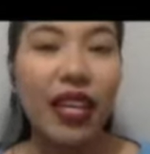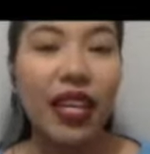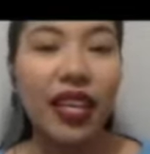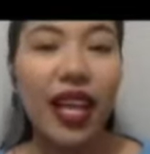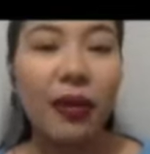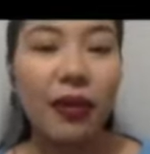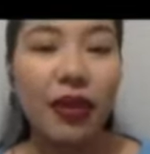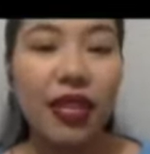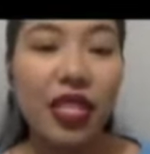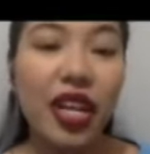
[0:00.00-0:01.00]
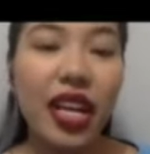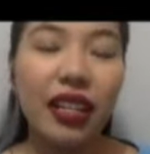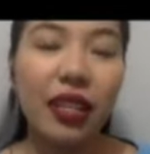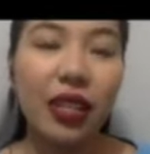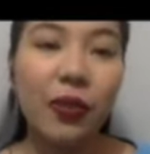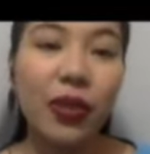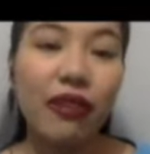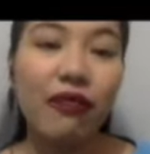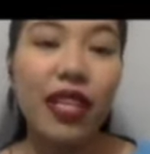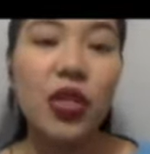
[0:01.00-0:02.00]
Now, this writer would
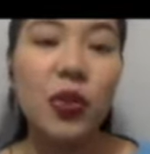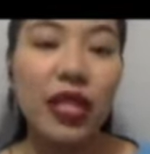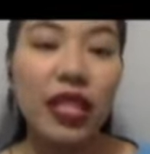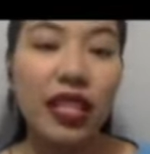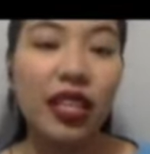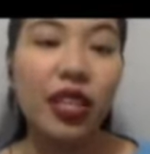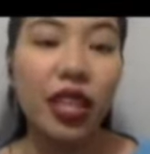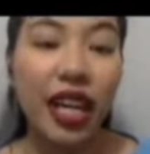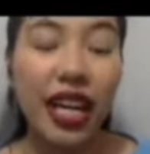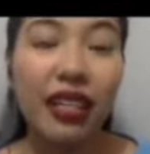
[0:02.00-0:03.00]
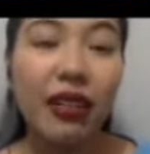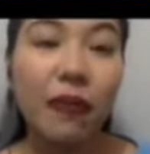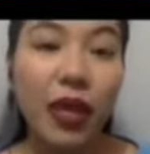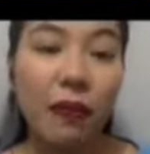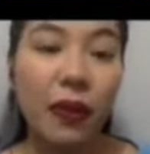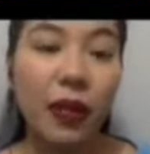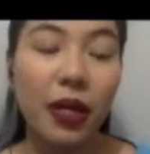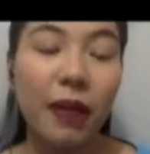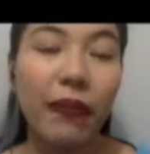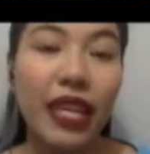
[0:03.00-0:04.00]
eventually then write a
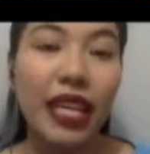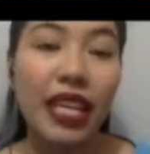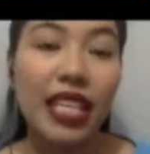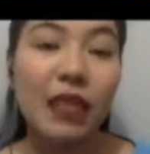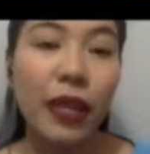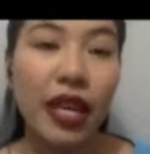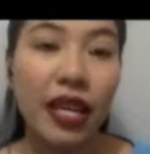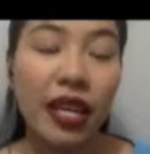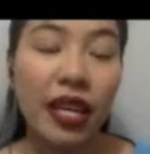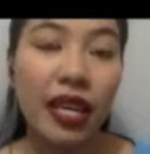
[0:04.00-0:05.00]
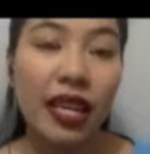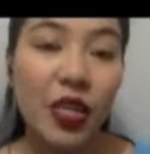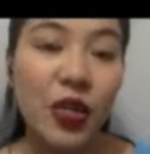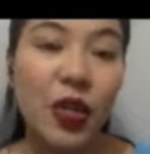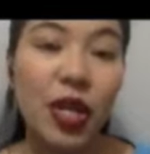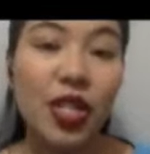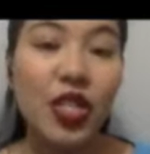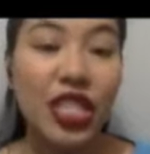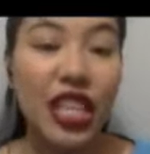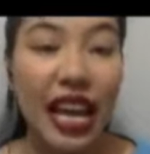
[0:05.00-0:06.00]
paper explaining his or her
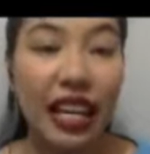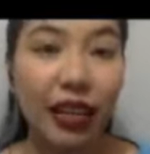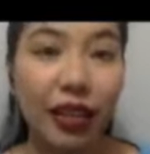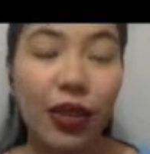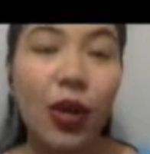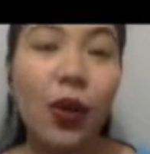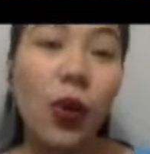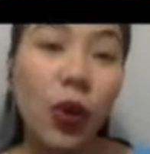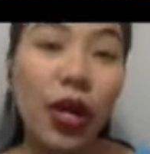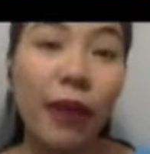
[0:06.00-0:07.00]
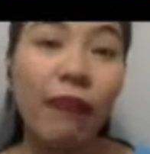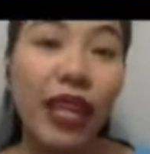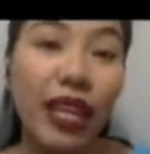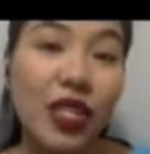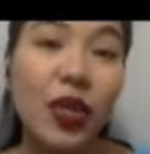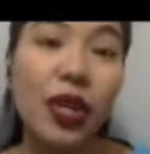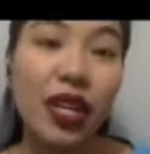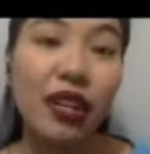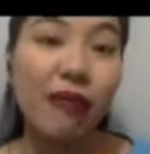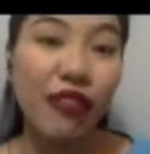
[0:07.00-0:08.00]
stand or his or
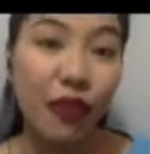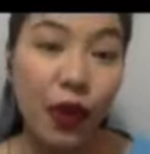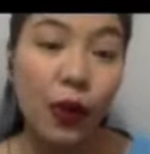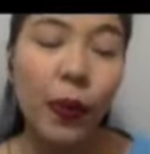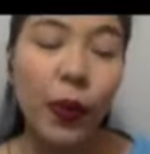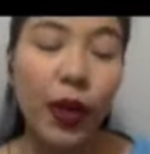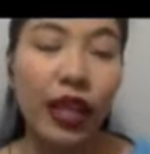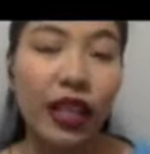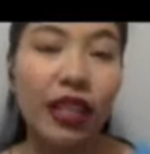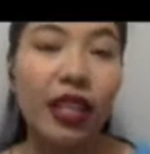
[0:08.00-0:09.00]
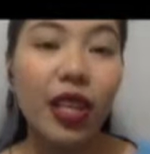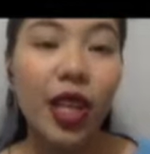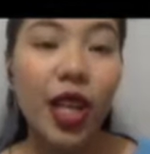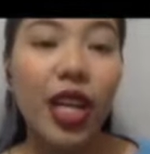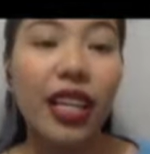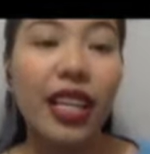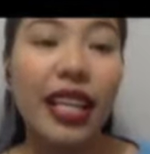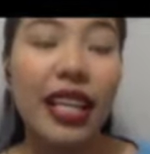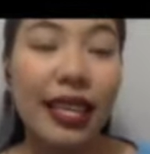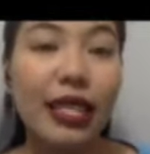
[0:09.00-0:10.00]
her viewpoint
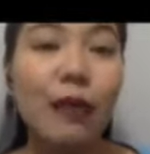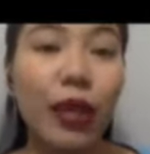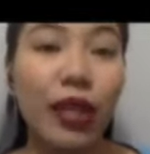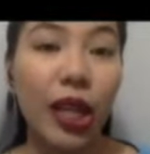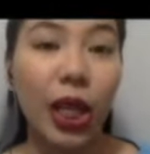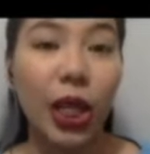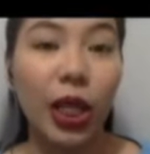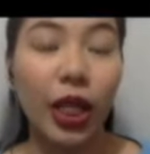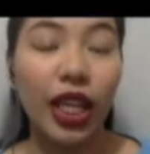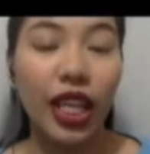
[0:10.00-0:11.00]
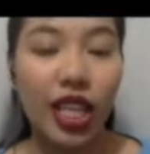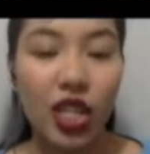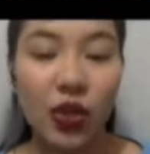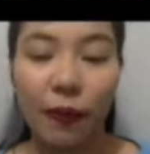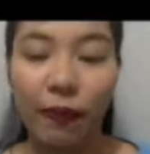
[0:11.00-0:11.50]
regarding this particular issue.